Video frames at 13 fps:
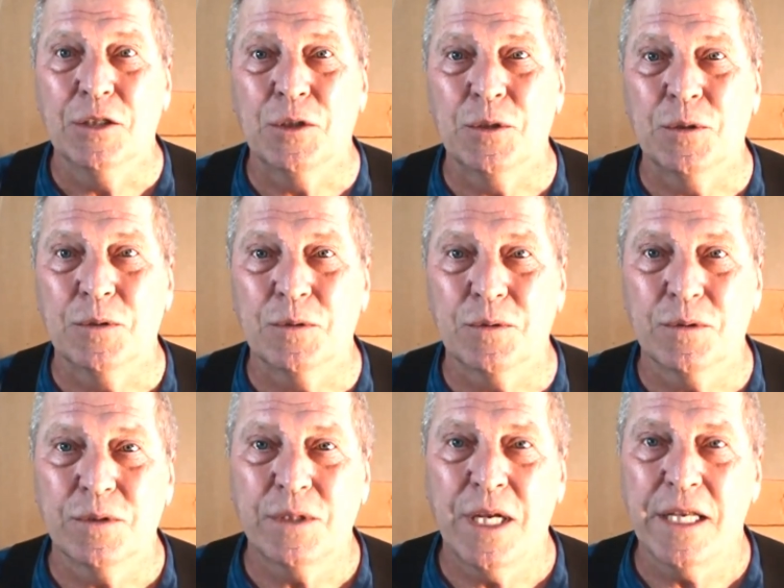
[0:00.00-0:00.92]
to
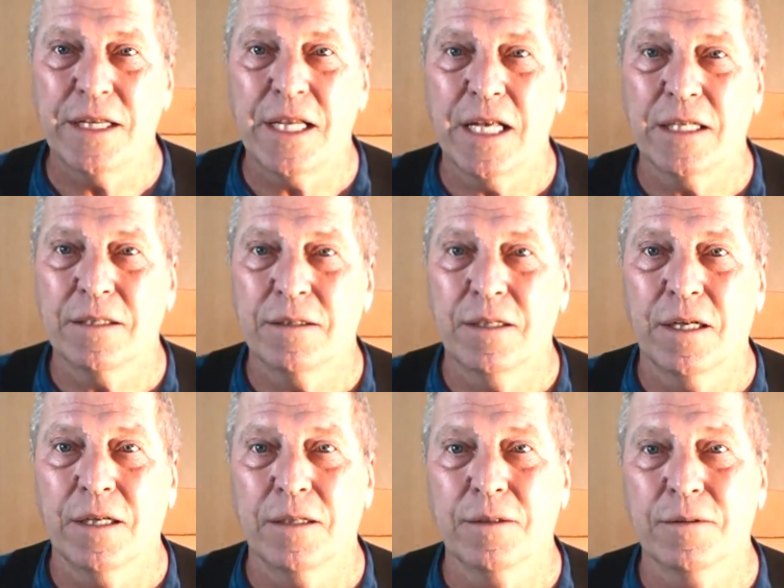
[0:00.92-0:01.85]
take that
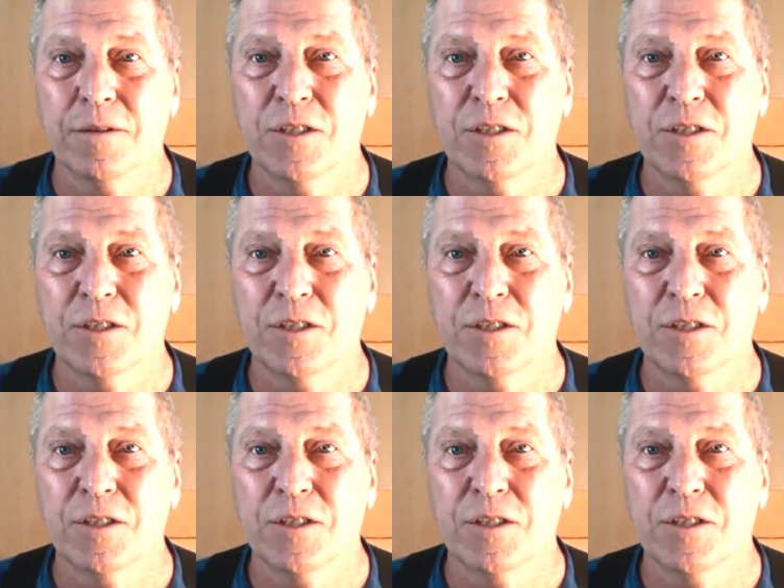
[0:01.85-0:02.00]
uh,